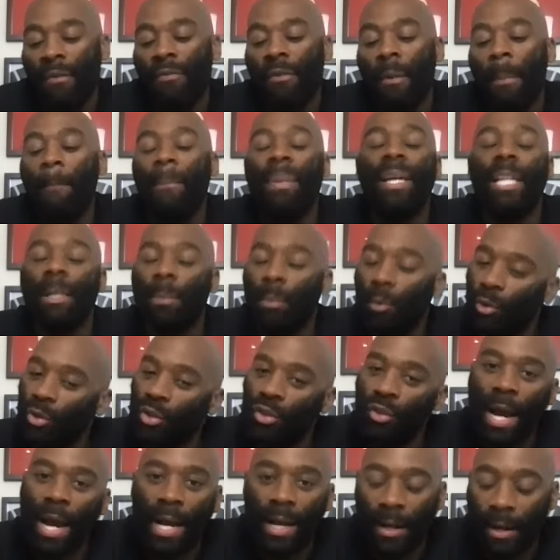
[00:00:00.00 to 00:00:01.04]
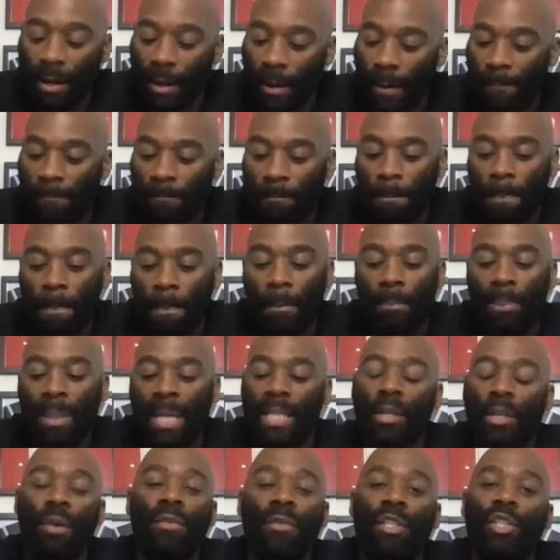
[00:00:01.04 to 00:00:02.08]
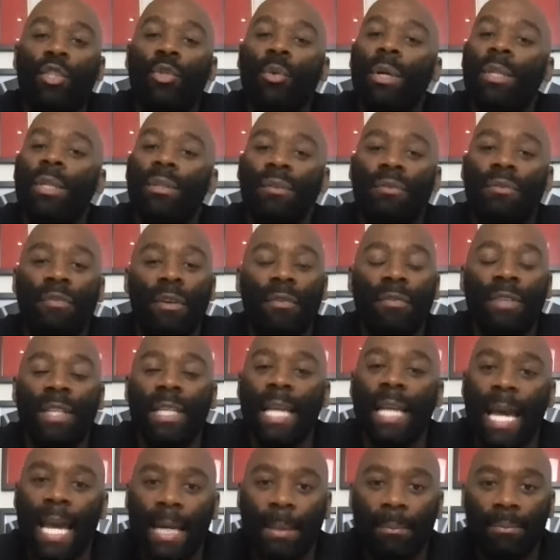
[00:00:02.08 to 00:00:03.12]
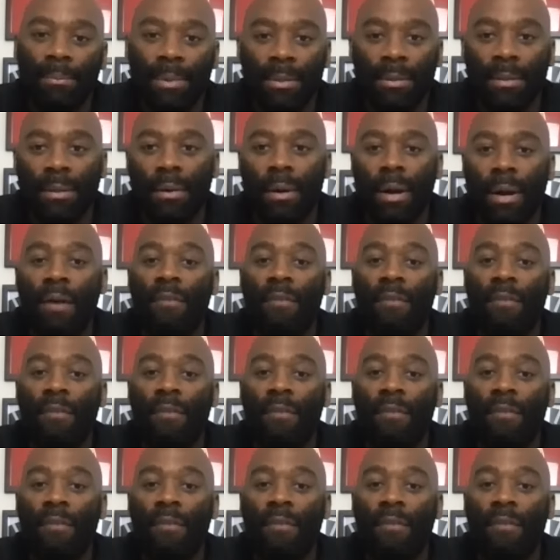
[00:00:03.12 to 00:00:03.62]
formidable striker, played over 250 games,